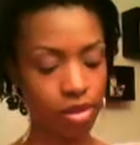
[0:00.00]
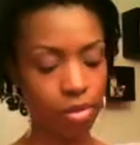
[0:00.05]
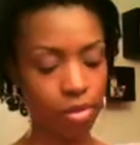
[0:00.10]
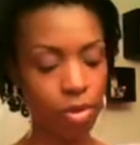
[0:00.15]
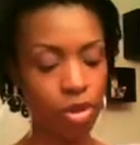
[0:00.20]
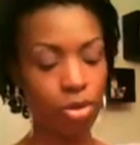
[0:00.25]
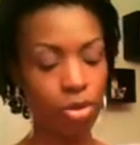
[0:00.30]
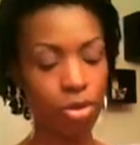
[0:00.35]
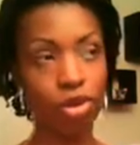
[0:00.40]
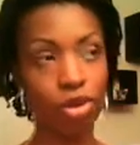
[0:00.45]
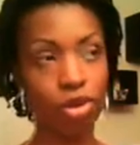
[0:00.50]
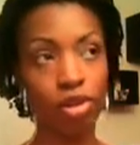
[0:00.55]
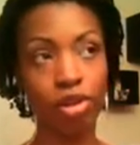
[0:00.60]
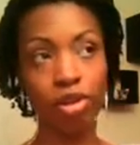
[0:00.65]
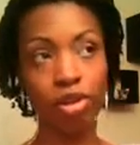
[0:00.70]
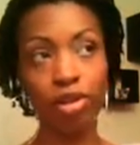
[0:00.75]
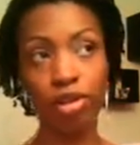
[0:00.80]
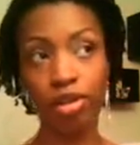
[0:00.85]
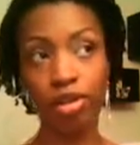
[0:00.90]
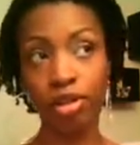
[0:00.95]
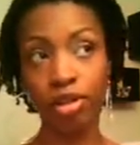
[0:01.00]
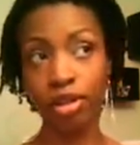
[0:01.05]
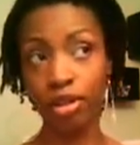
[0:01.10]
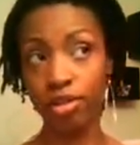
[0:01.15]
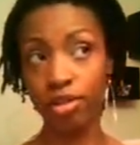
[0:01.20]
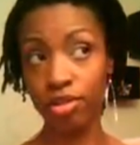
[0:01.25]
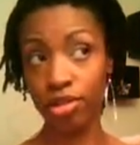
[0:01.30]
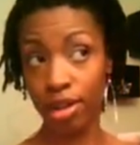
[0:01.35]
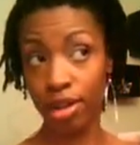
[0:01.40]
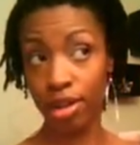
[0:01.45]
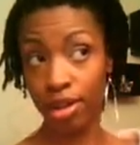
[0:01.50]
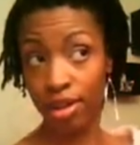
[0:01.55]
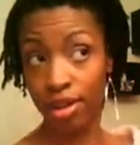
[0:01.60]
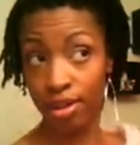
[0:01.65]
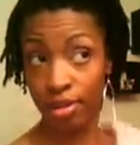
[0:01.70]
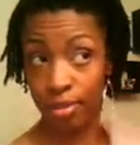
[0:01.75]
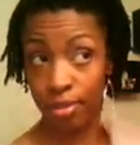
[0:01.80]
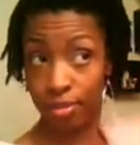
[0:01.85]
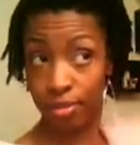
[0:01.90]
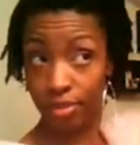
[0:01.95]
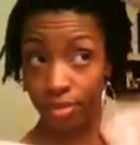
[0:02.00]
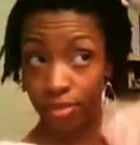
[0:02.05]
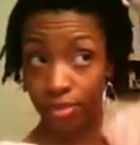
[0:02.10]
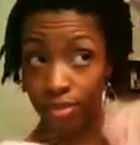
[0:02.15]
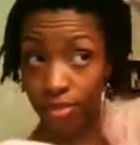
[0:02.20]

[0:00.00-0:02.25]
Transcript: And then one more on the other side.